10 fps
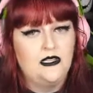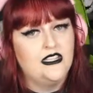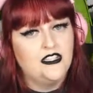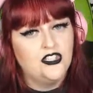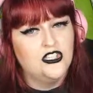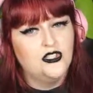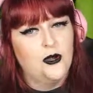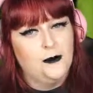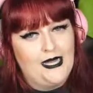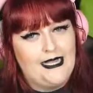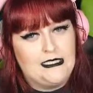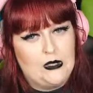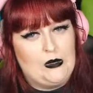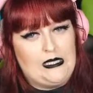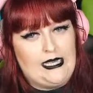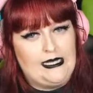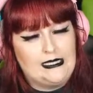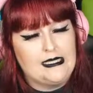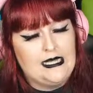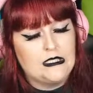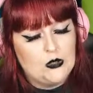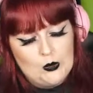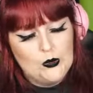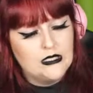There's just no plays on the end, that's all.